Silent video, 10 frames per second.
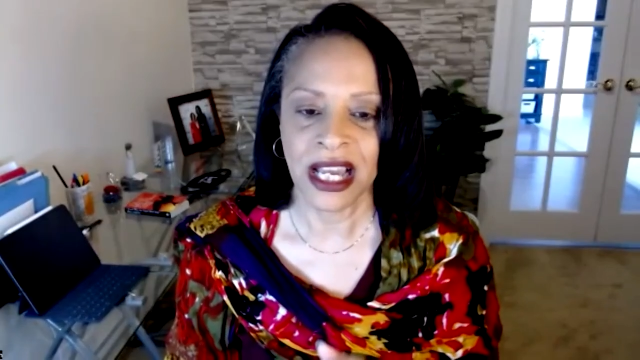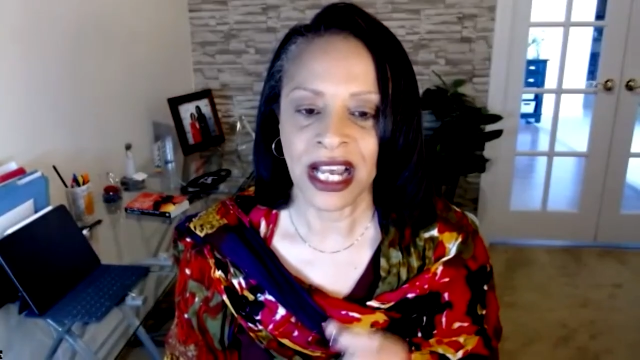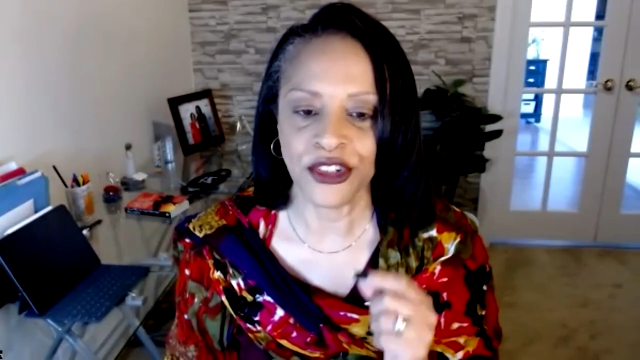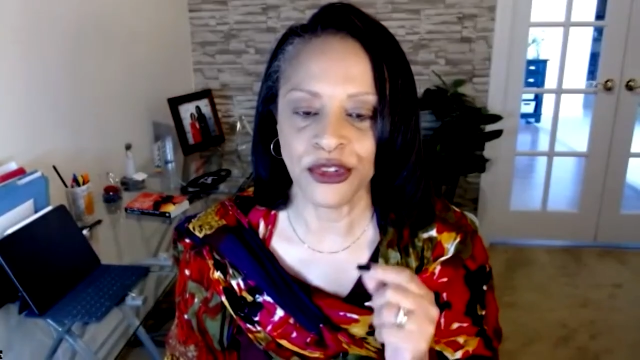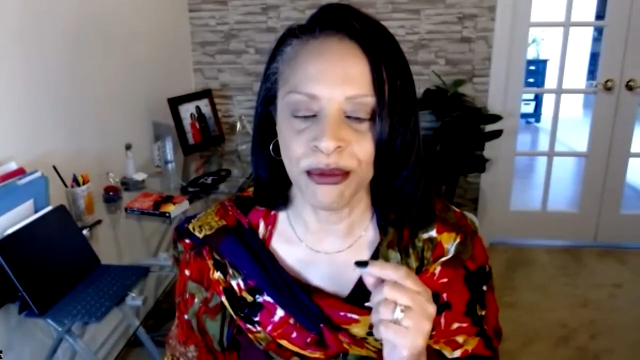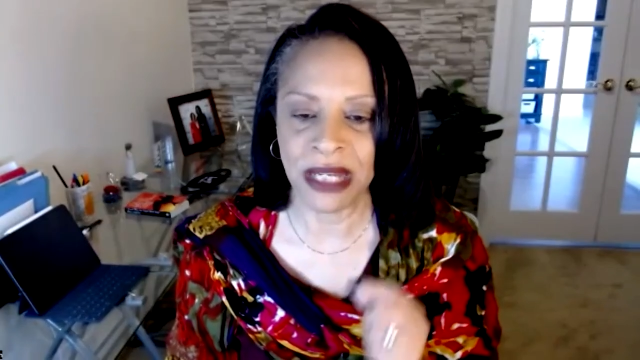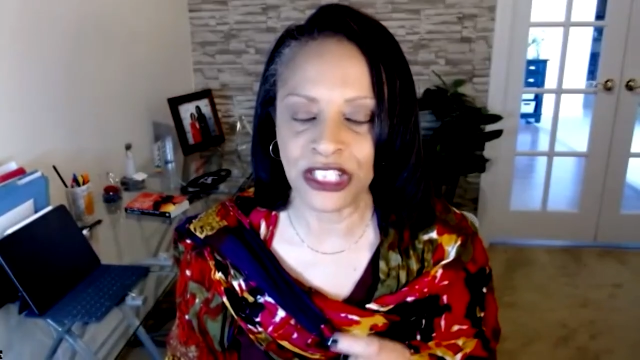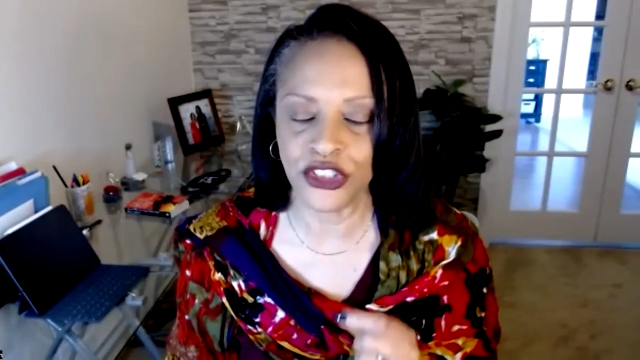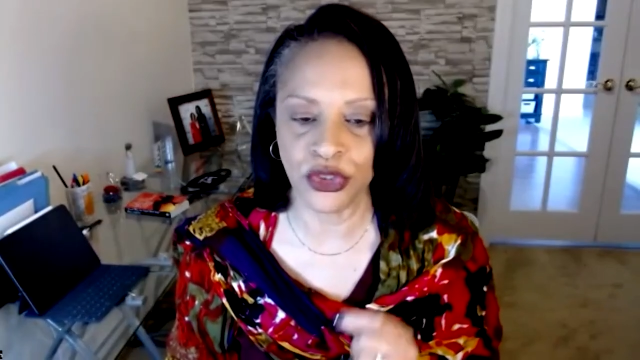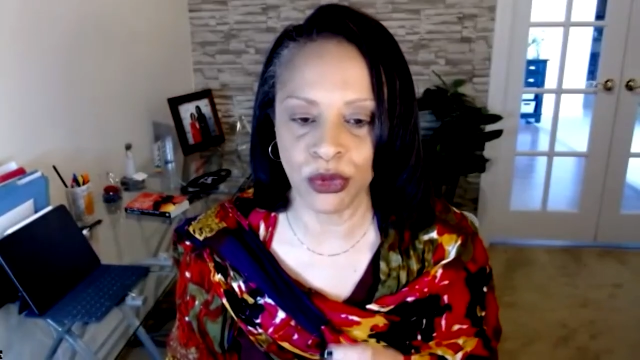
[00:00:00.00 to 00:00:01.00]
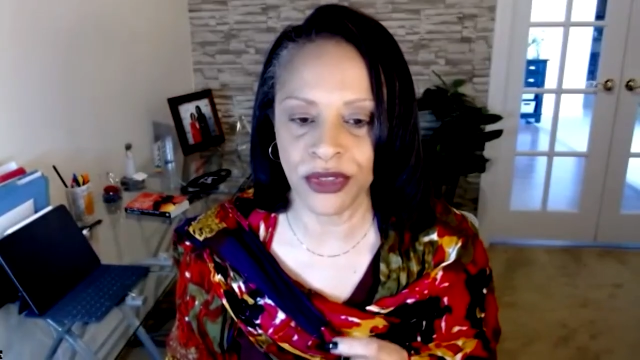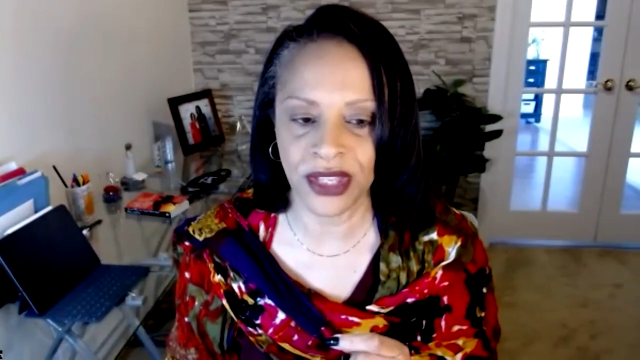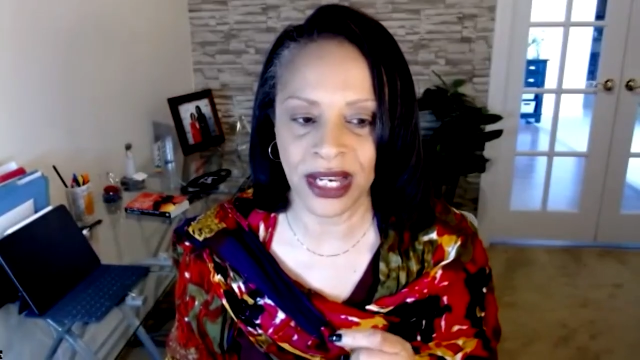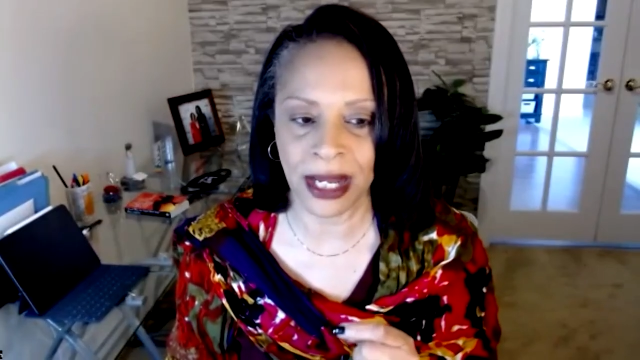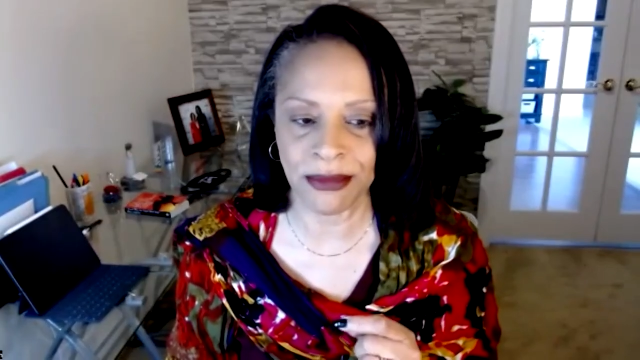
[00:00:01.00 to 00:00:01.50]
I make sure
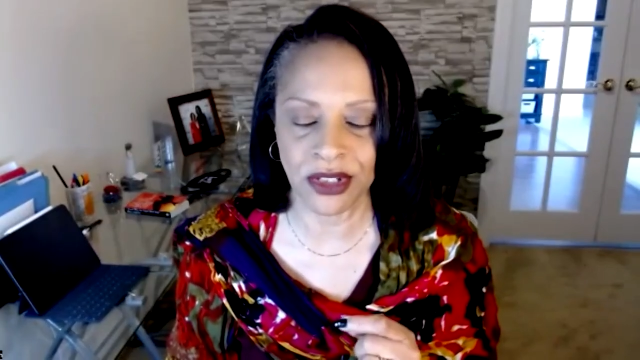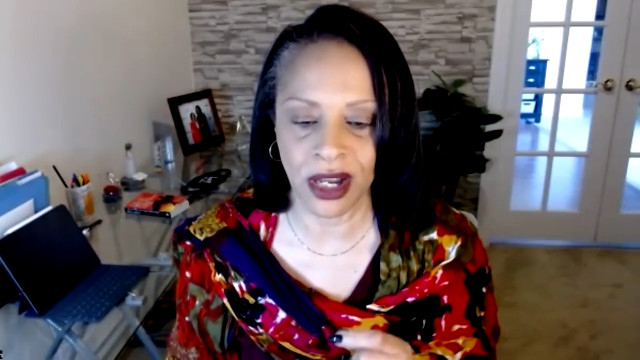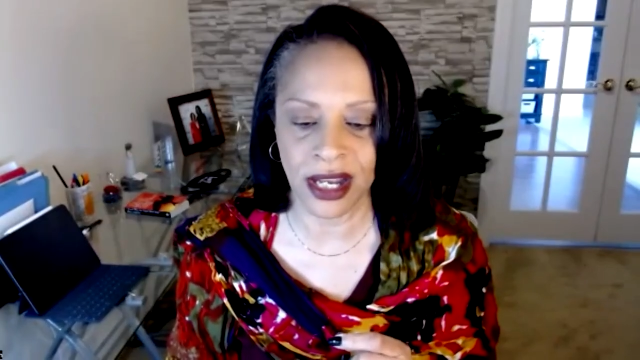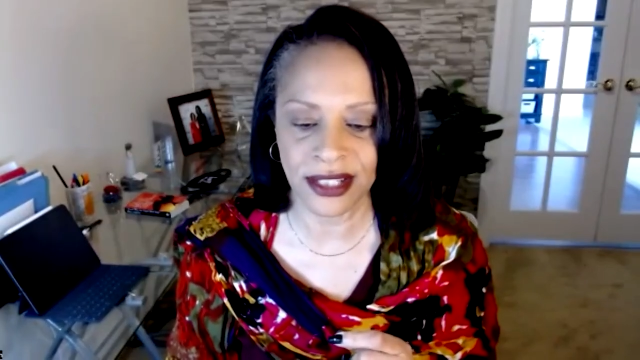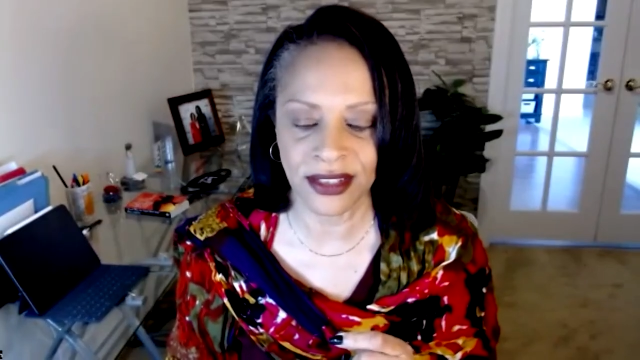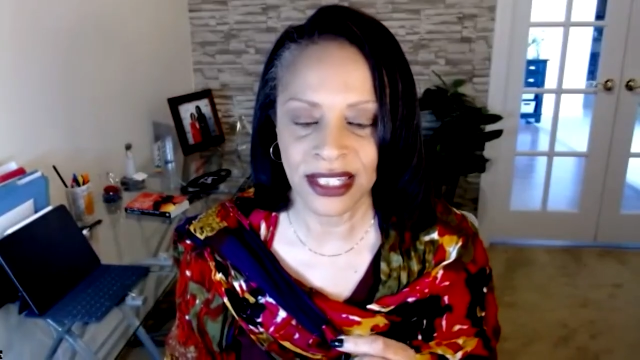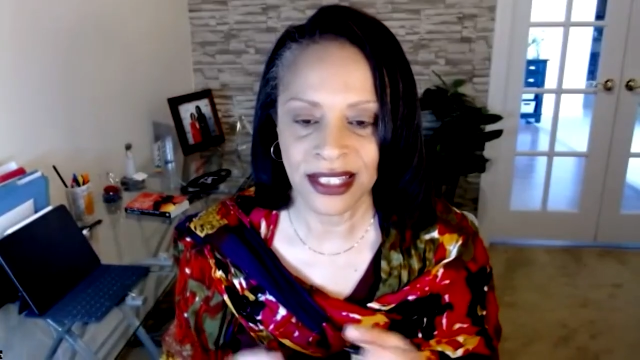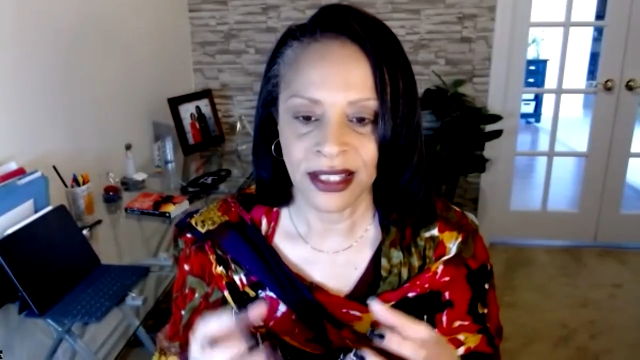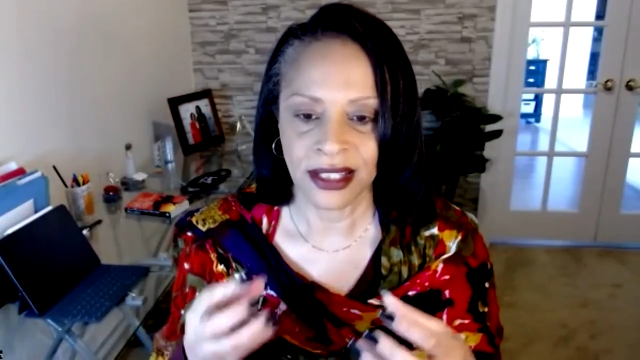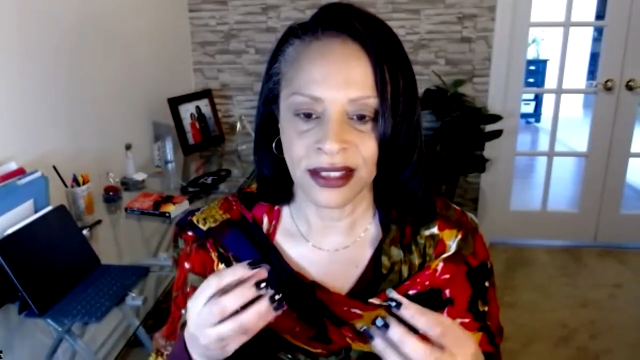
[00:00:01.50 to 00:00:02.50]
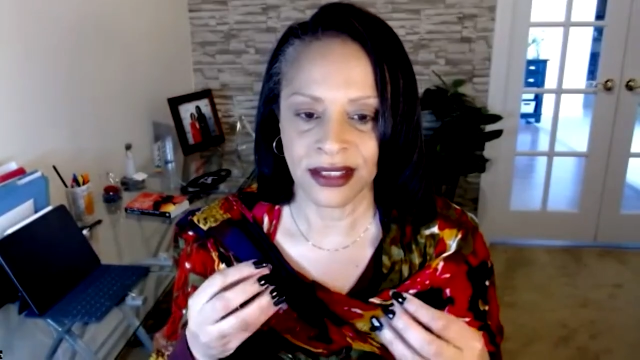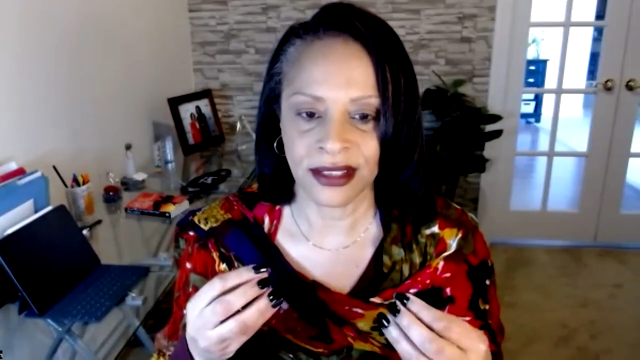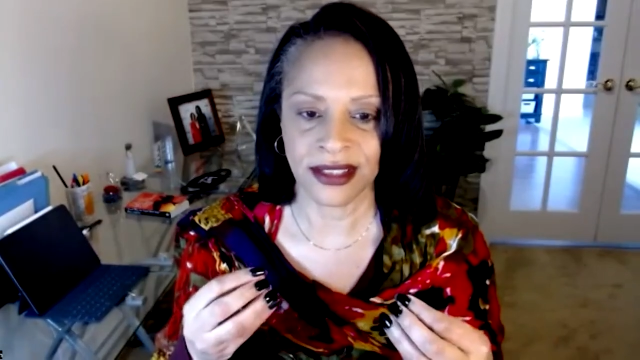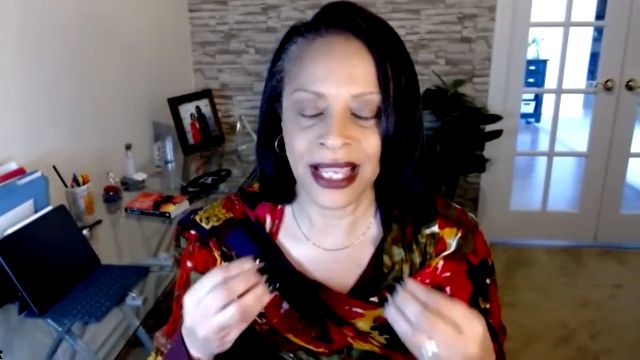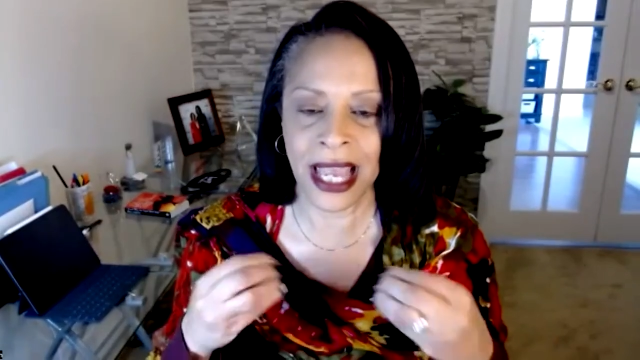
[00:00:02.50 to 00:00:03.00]
that I'm not
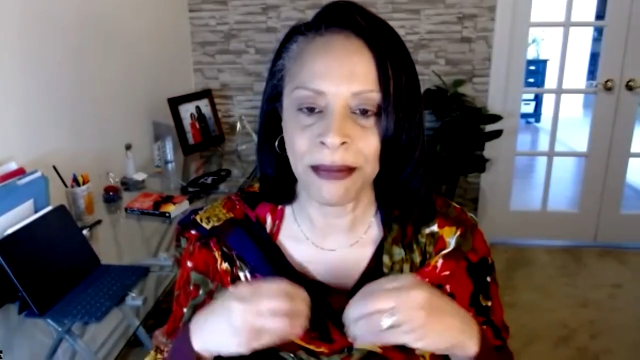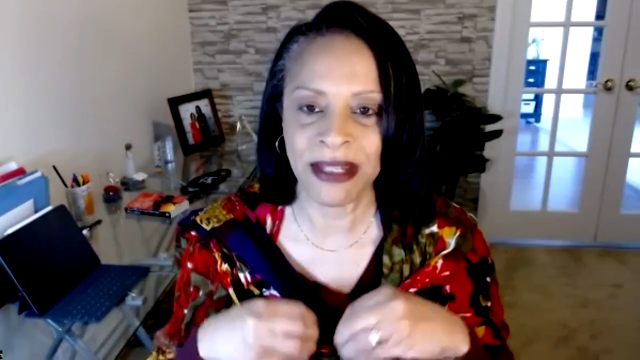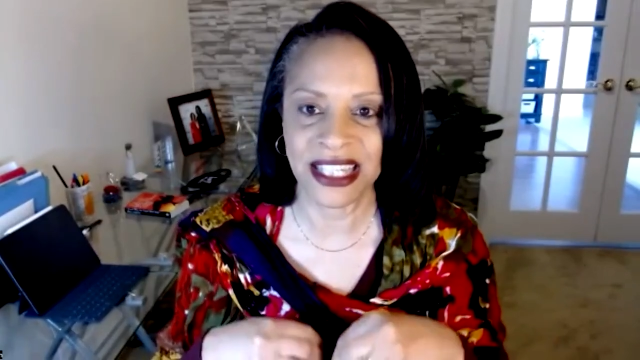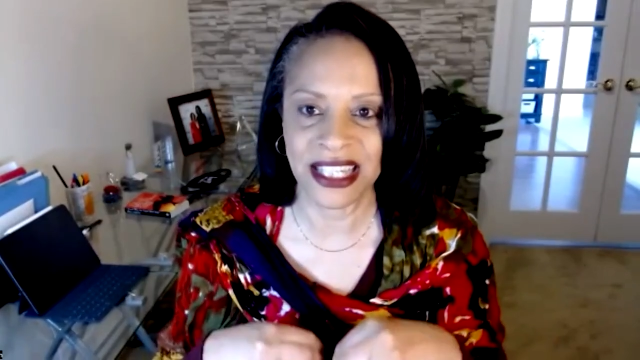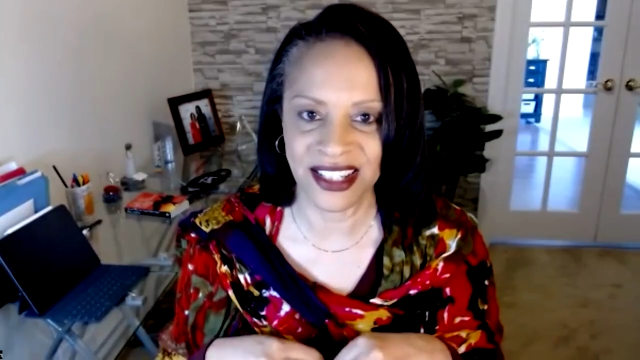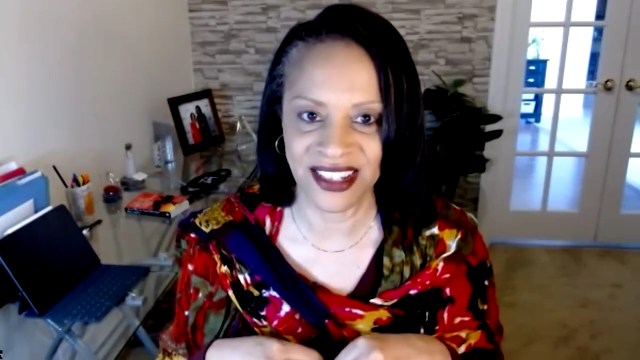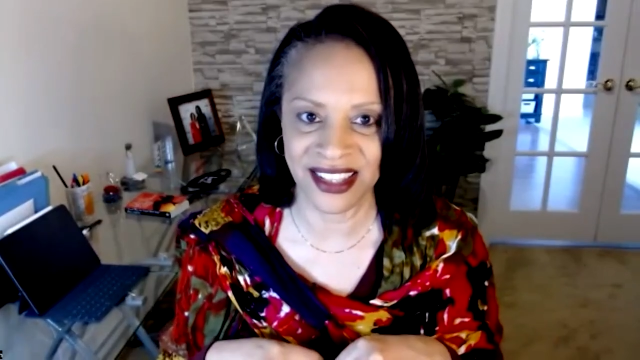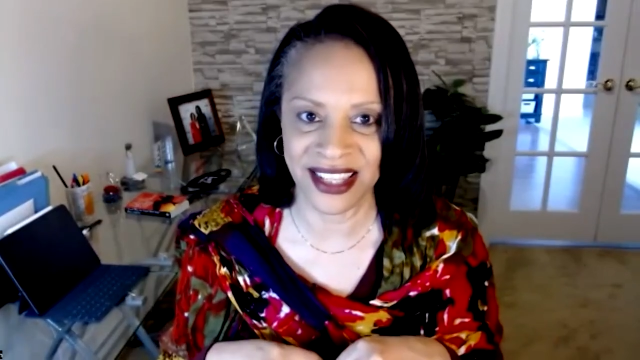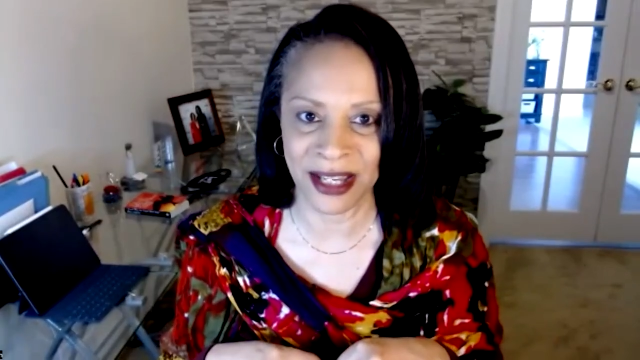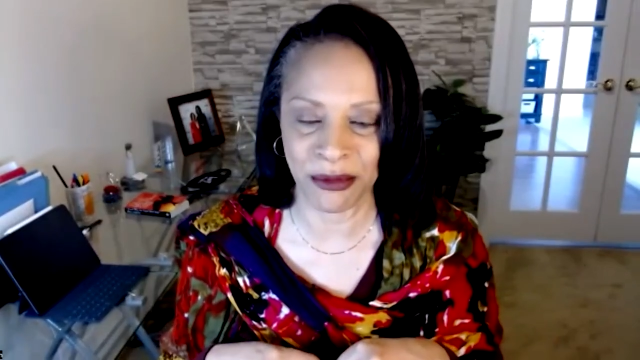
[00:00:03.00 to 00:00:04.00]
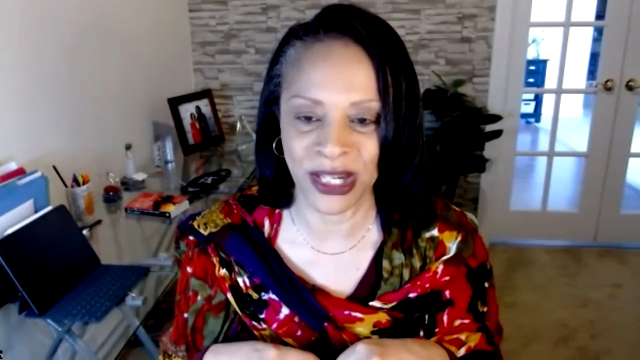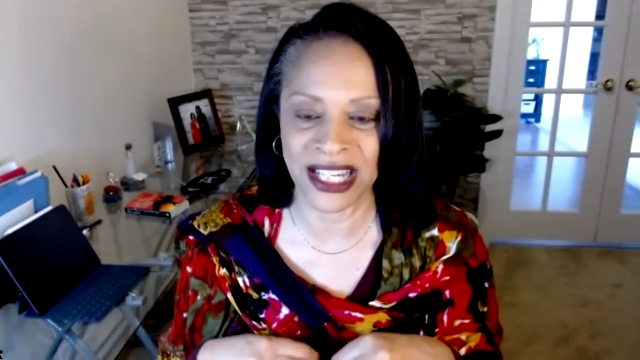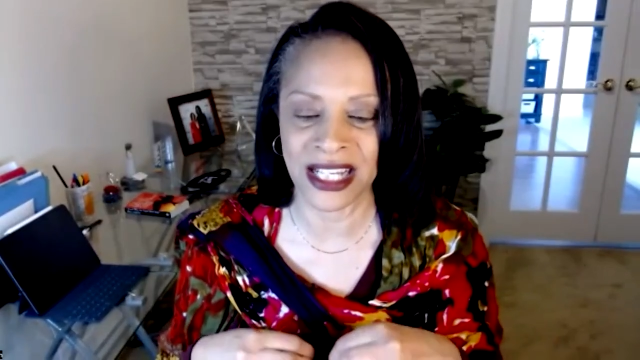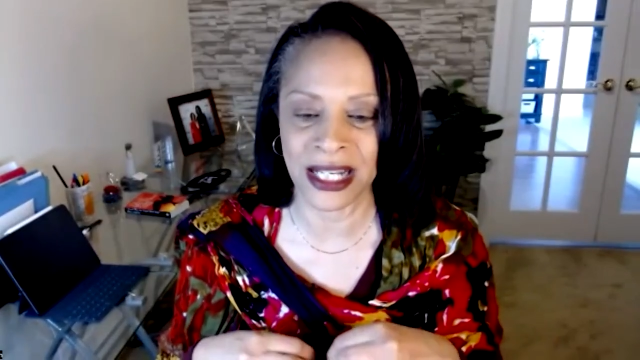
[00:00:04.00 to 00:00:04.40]
tapping into them when it